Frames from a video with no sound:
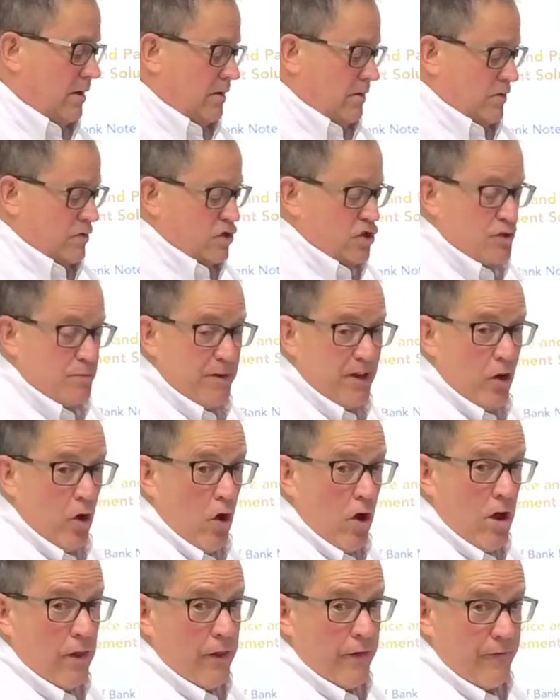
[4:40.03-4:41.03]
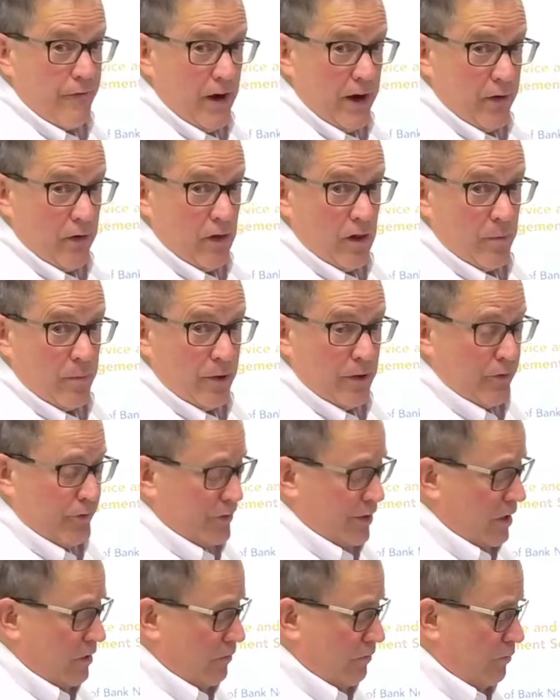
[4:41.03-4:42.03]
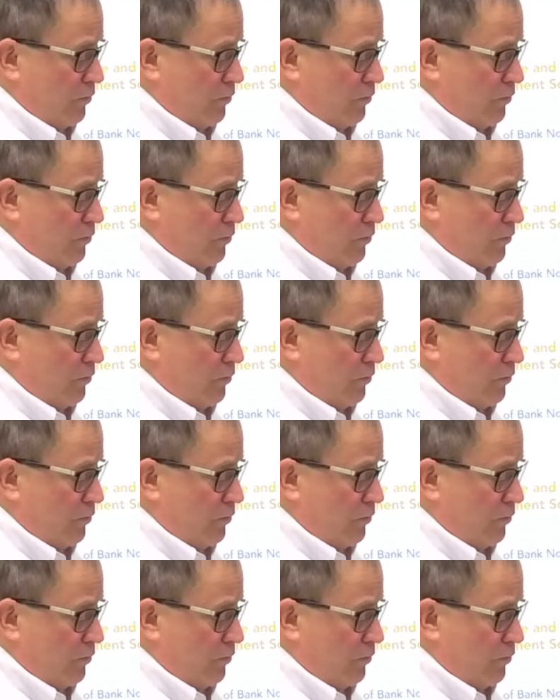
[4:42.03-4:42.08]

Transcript: spin all the $5 bills out.